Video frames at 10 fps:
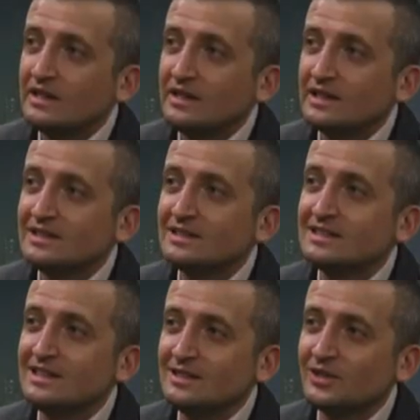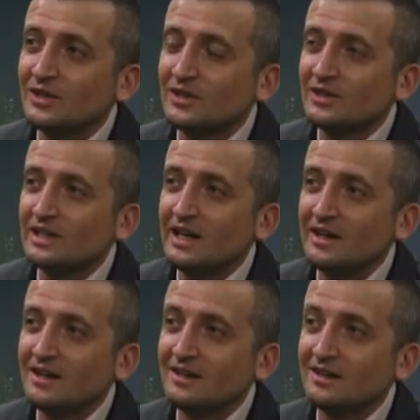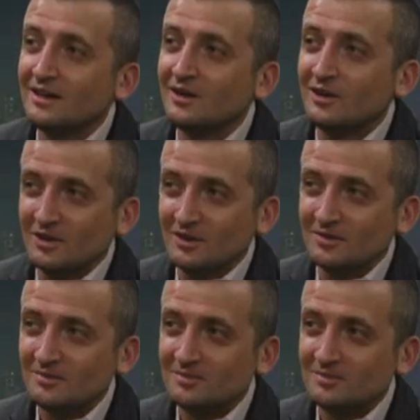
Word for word: This is a sea turtle eating a girdle.